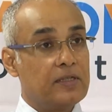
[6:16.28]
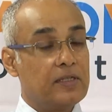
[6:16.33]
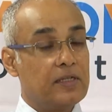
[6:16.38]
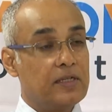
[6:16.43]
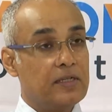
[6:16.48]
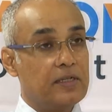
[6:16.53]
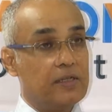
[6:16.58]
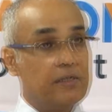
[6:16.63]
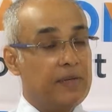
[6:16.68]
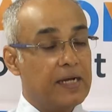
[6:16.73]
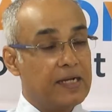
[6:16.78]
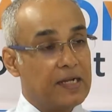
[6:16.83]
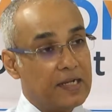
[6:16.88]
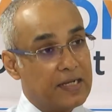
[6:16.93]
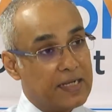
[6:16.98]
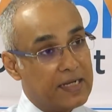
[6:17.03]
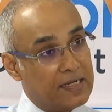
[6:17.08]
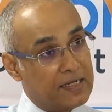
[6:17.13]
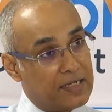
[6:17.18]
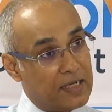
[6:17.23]
the metal
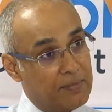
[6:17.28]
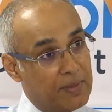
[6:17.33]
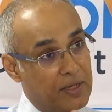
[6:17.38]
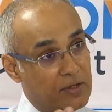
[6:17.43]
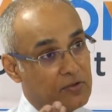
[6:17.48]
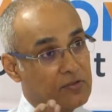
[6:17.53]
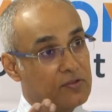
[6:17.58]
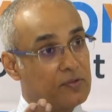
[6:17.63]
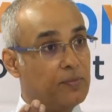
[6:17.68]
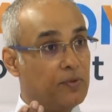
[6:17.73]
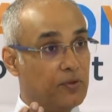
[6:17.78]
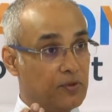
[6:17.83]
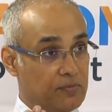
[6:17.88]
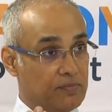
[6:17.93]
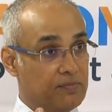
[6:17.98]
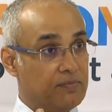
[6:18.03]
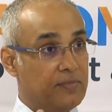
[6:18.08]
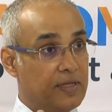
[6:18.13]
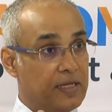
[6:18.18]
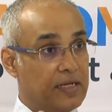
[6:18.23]
can come out of the bone
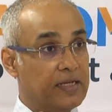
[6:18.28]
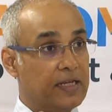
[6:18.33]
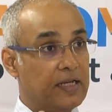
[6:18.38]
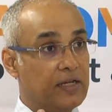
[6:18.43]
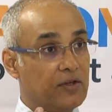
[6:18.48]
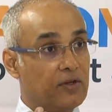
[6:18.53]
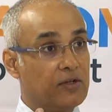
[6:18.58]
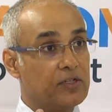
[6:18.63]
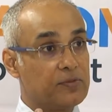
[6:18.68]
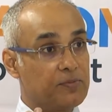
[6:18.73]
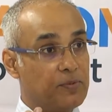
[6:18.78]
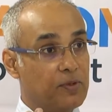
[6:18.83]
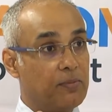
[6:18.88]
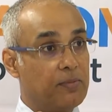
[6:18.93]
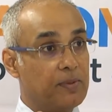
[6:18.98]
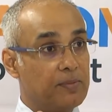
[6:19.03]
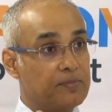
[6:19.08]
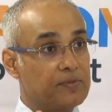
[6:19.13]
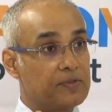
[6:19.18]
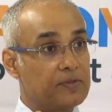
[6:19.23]
and can cause
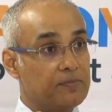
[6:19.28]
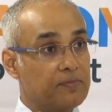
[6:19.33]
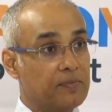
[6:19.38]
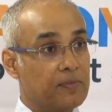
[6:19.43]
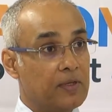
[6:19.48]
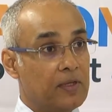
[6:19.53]
problems.